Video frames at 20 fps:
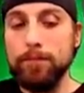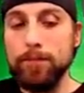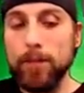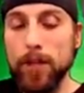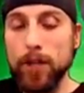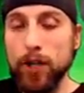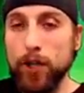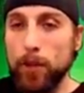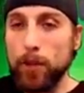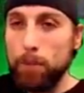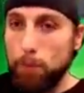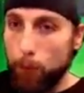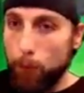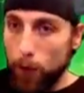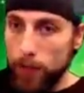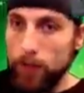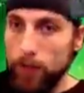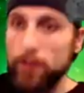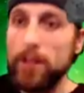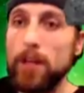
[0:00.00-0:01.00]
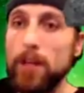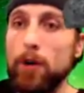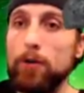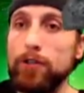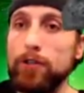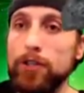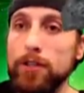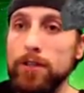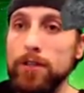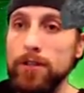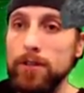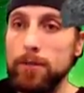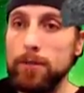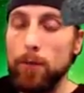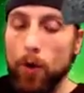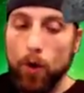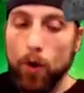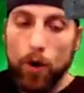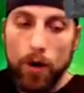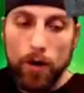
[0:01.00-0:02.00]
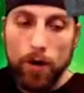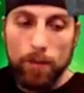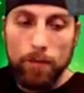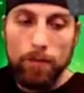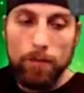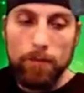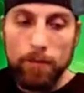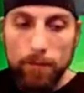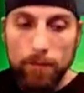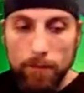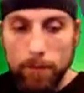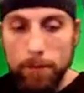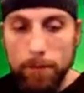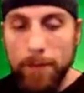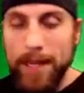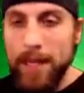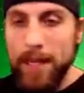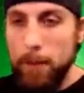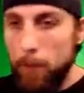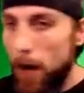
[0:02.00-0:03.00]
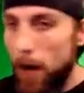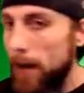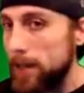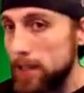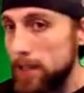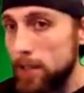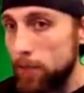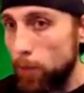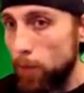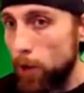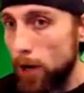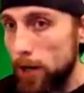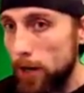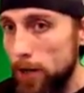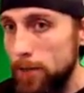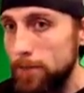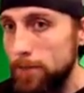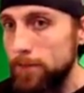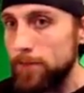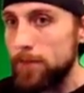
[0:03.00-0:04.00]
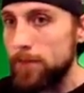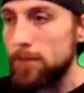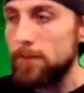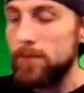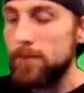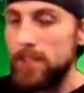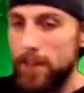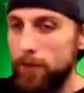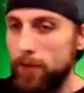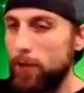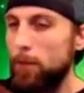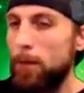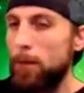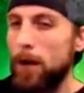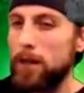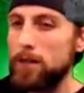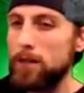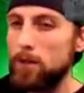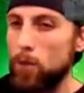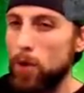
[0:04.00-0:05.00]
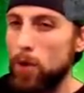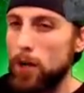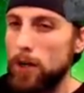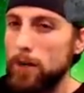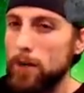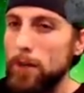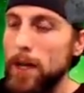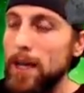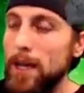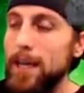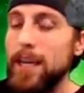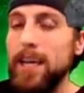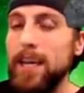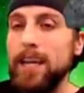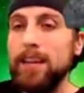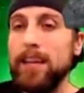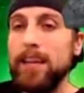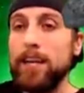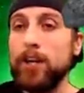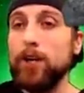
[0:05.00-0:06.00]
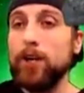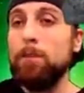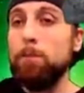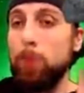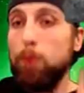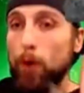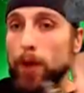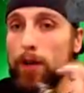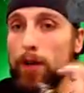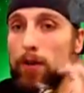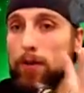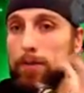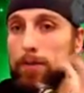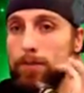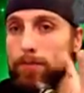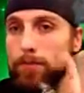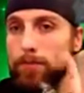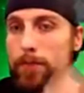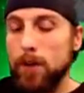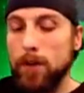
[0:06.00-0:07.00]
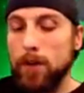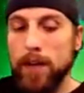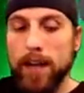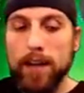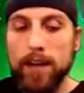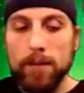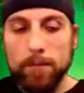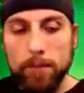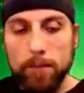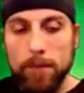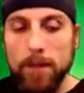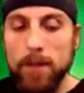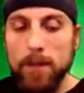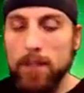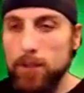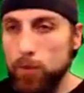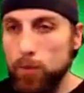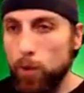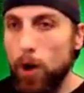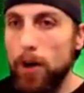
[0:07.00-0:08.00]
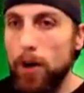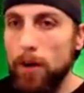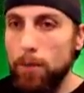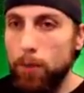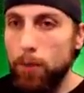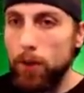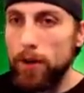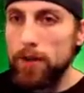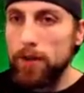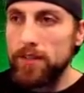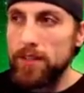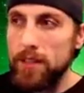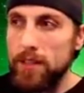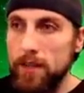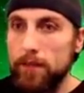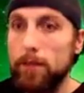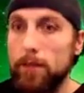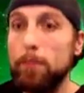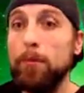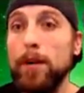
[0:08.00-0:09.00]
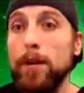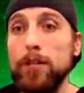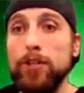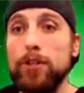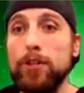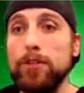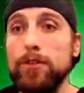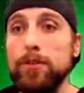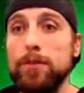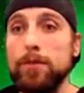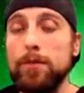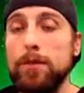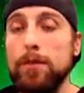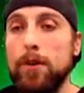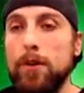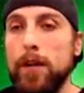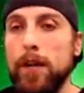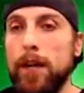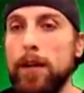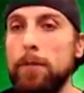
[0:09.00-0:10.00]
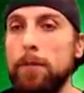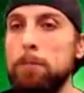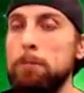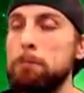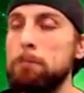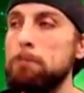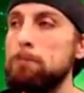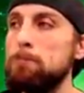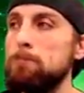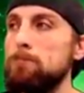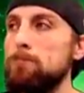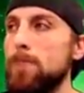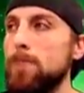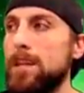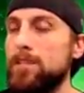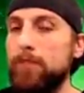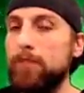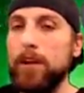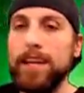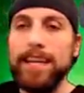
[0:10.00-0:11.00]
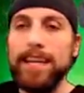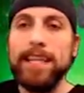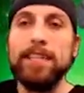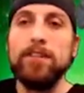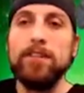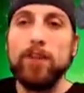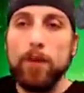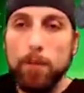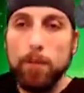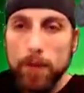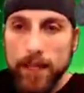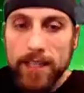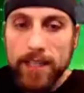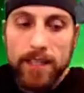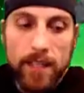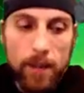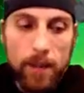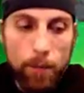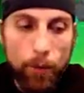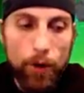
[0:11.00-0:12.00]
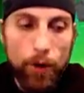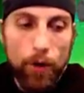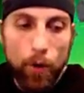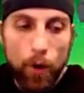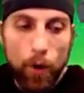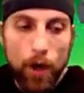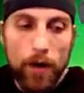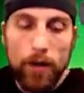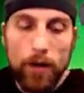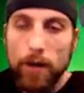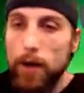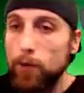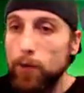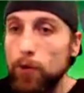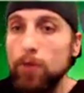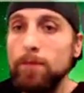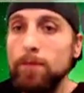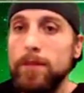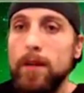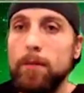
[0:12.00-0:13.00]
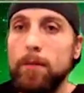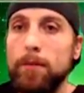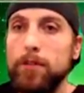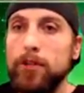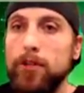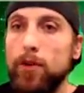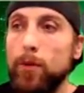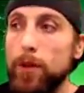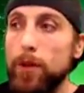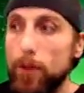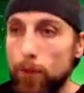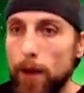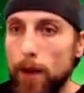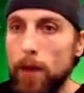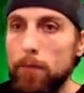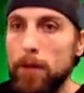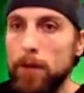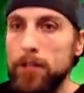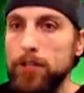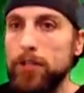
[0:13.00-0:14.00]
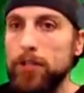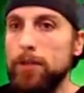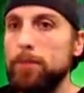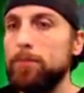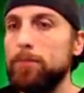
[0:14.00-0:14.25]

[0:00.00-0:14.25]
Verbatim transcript: could boil the oceans or many bodies of water, different bodies of water. They could boil, okay? Because water boils at different pressures, okay? It's very easy, easy to boil water at room temperature with the right pressure.